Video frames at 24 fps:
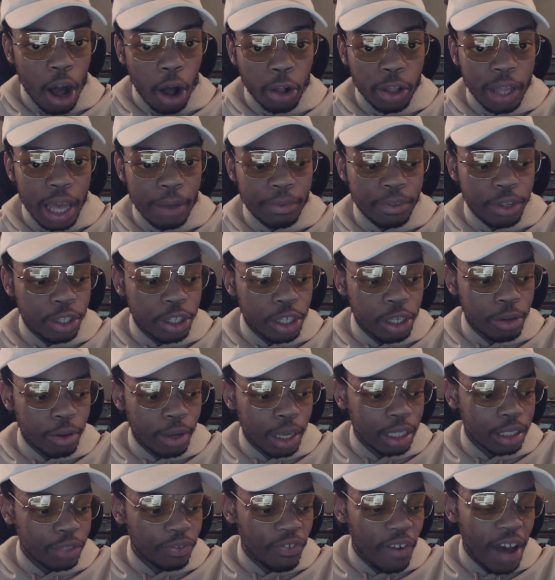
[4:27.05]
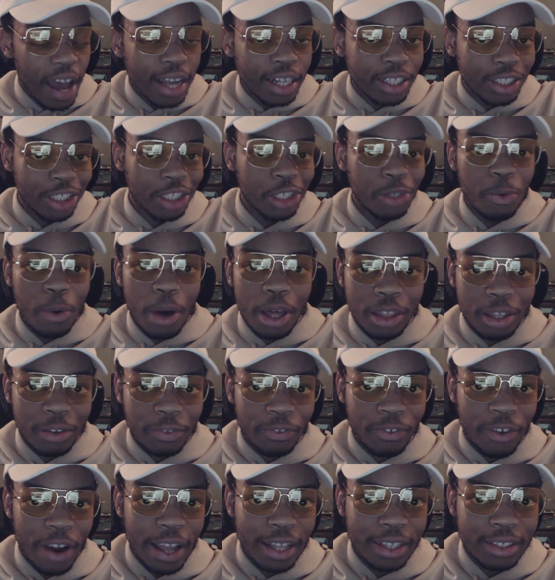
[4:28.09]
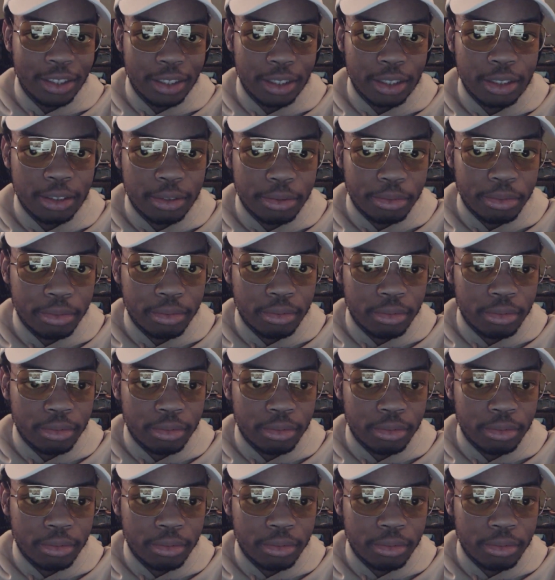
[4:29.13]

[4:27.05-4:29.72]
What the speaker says: All you have to do is find two other friends